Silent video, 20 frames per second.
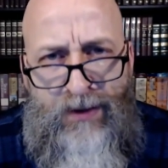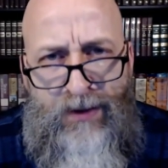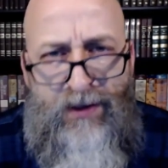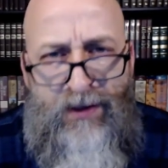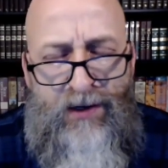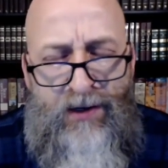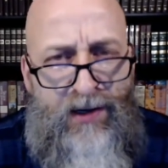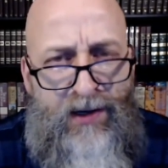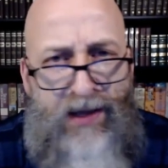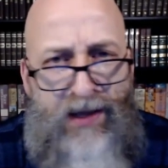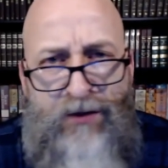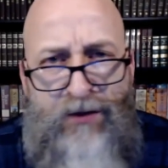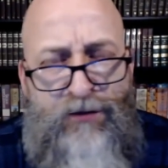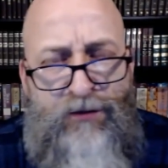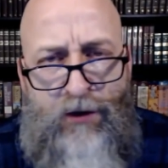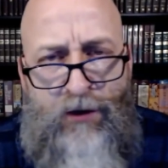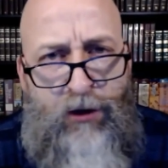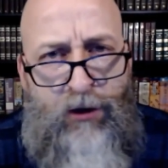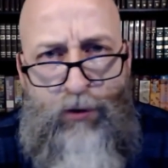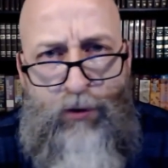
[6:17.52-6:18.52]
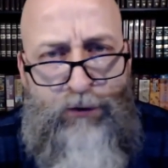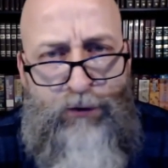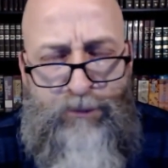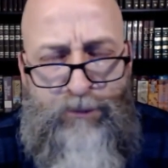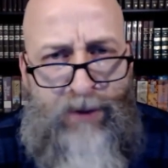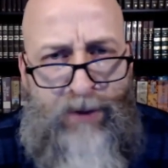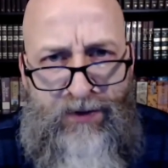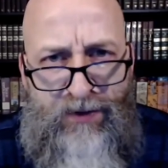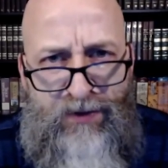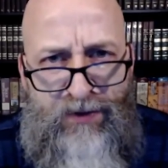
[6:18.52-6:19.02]
Let us close
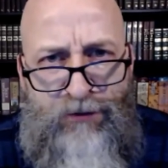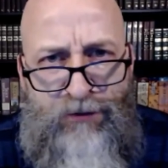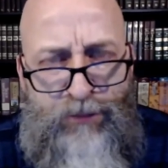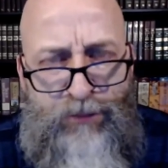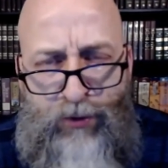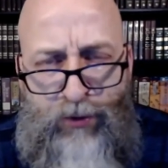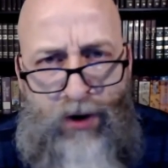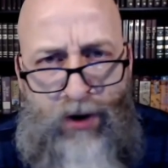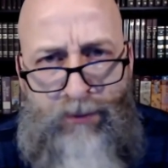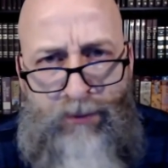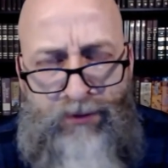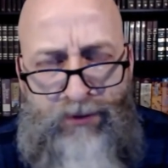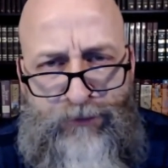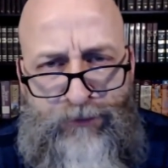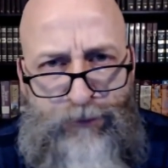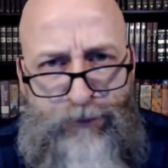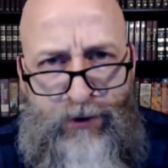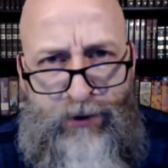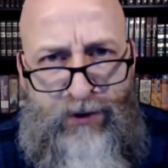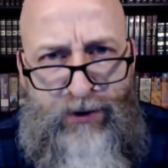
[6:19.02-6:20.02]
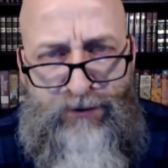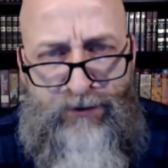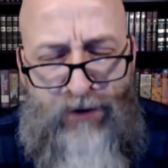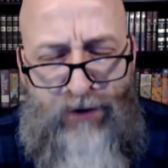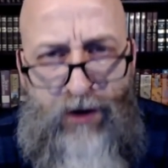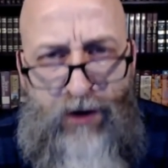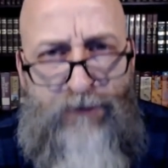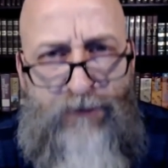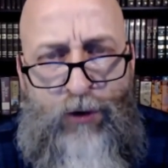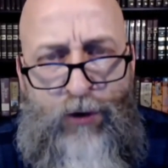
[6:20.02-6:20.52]
by this promise, friends,
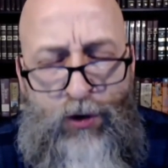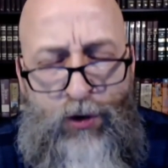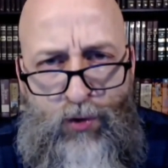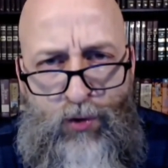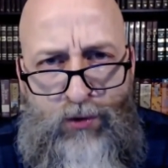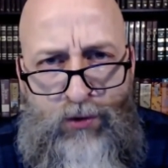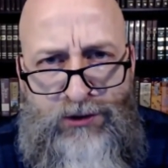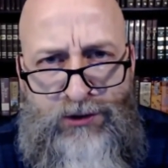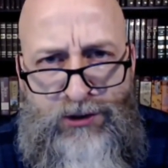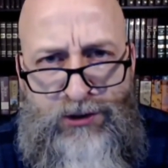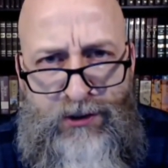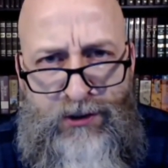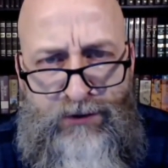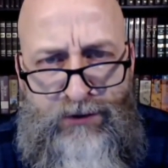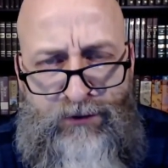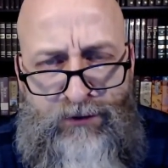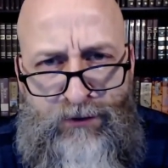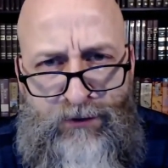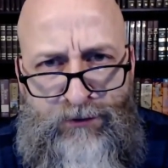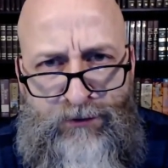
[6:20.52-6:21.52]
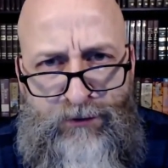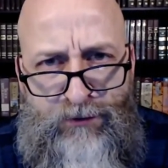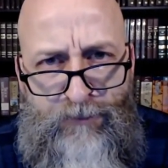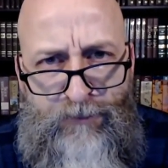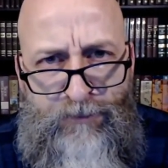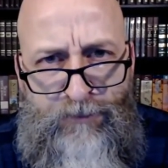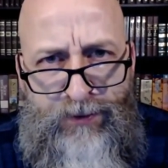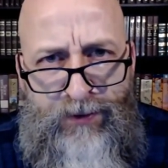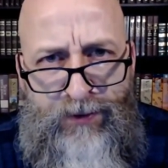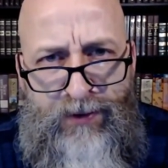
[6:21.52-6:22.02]
of our Lord Jesus.
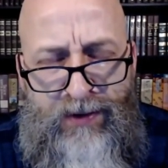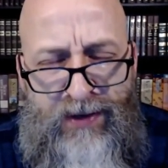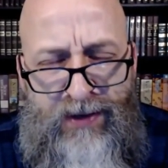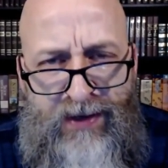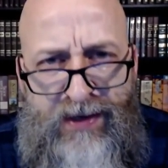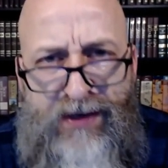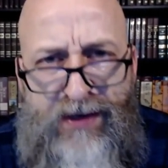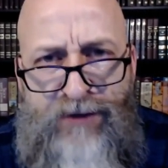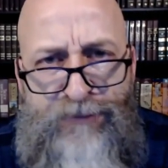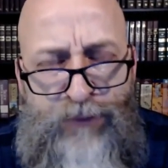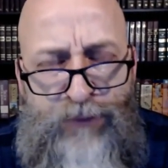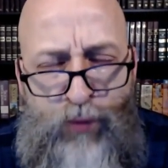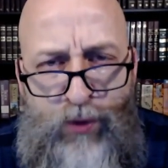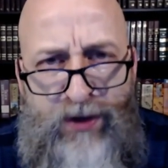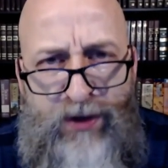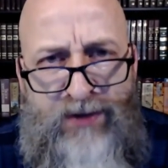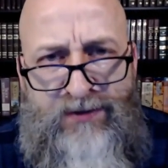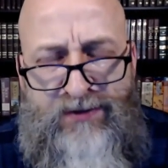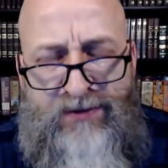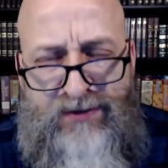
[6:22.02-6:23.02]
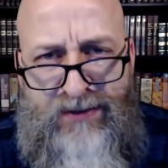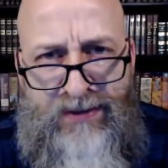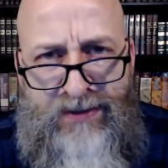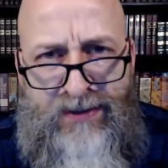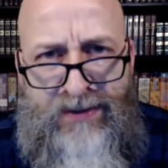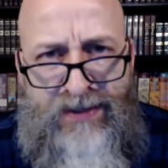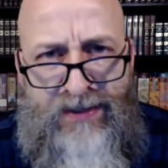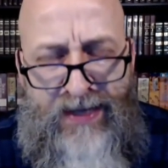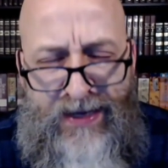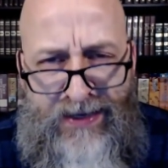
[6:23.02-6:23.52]
If we
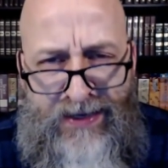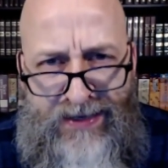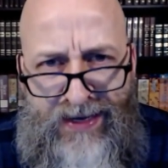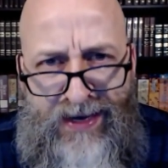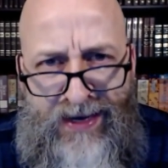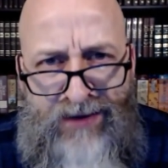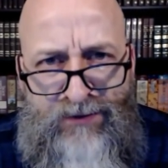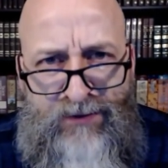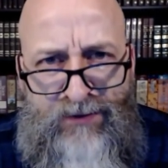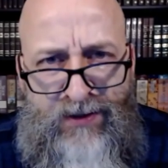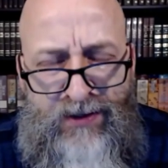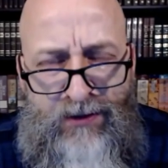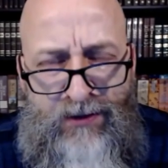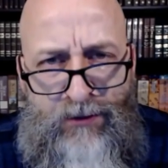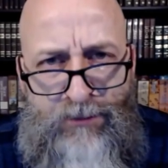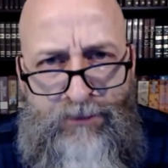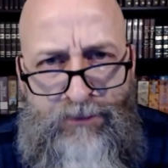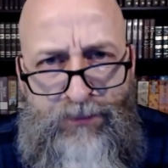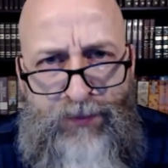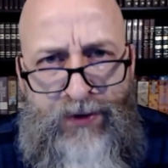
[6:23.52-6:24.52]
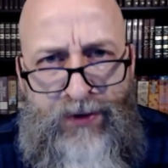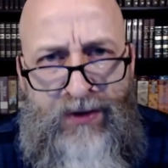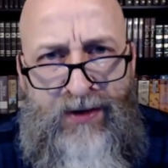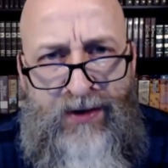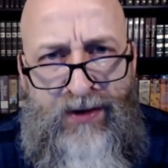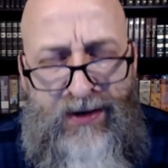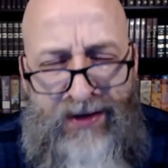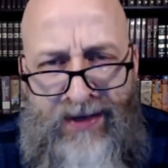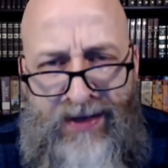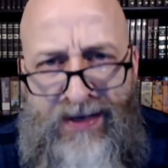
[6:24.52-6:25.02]
sin against him,
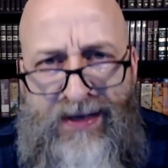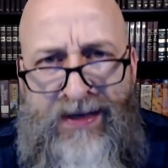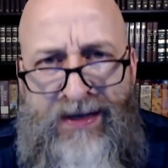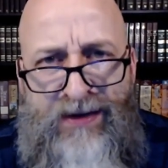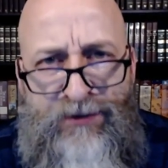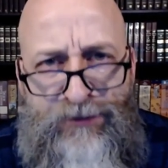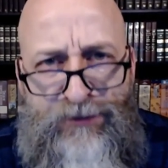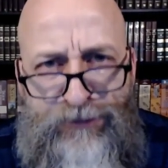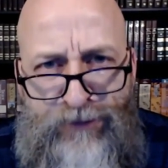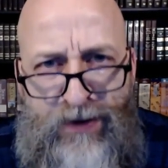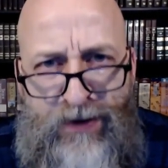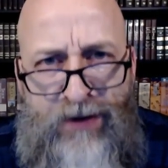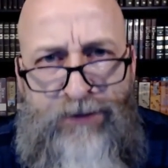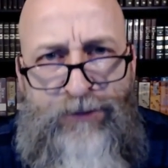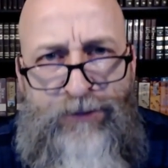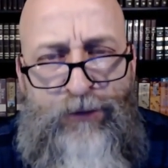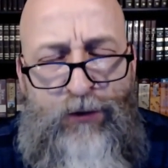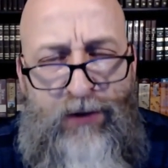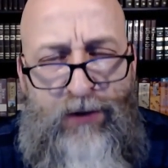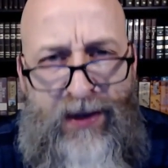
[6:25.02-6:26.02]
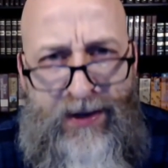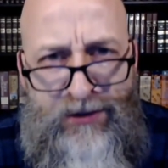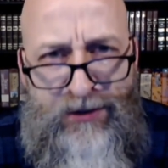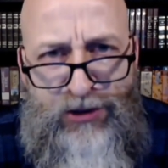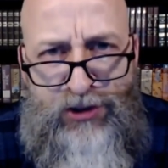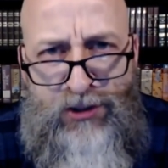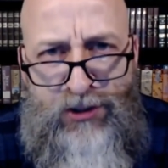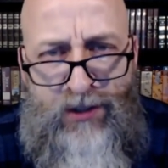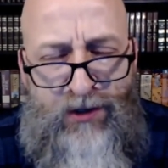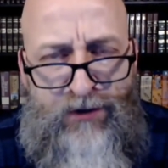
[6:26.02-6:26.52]
he is faithful and
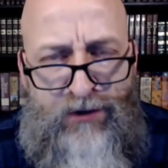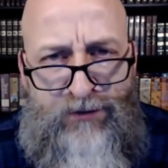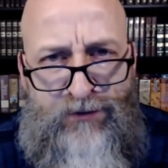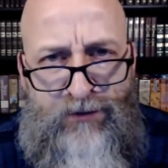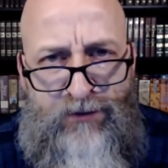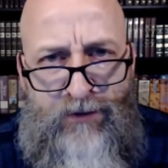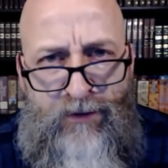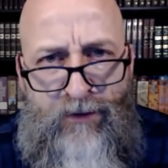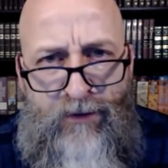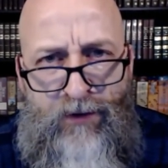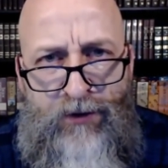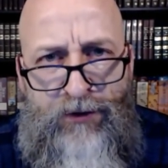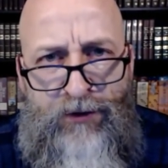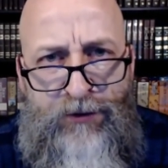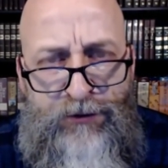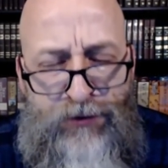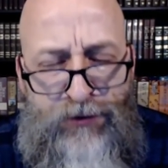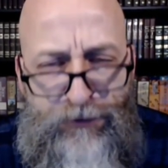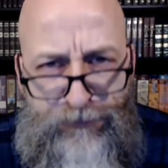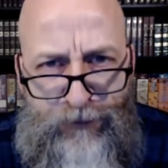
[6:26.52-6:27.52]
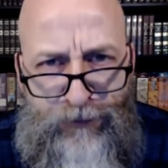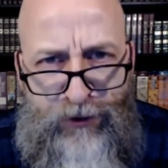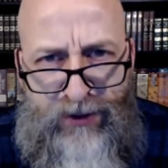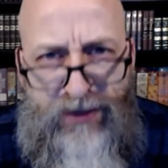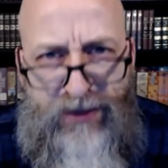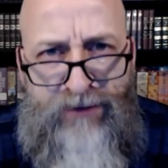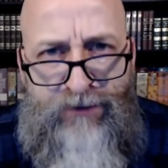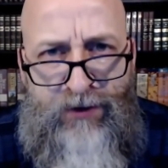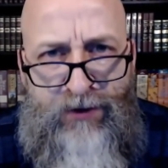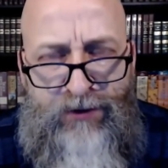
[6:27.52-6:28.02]
just to
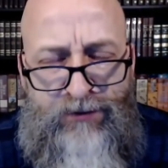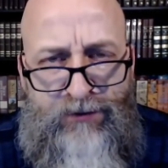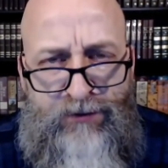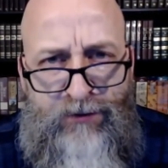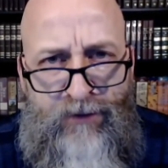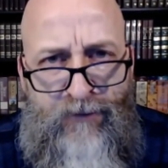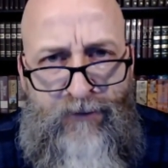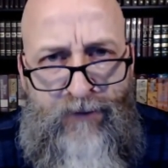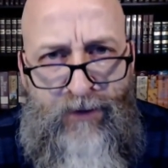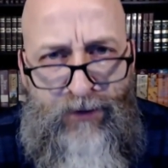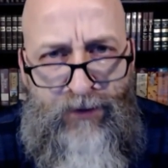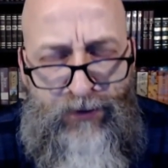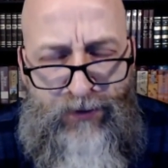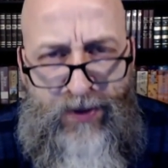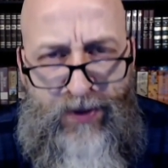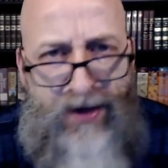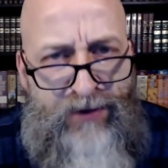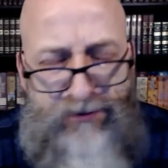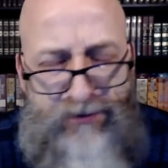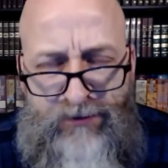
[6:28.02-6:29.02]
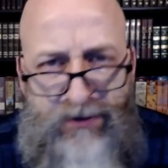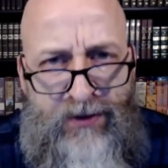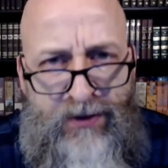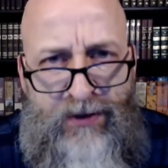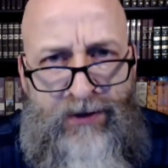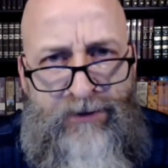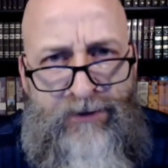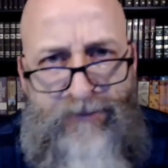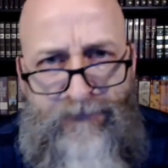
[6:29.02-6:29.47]
forgive us that sin.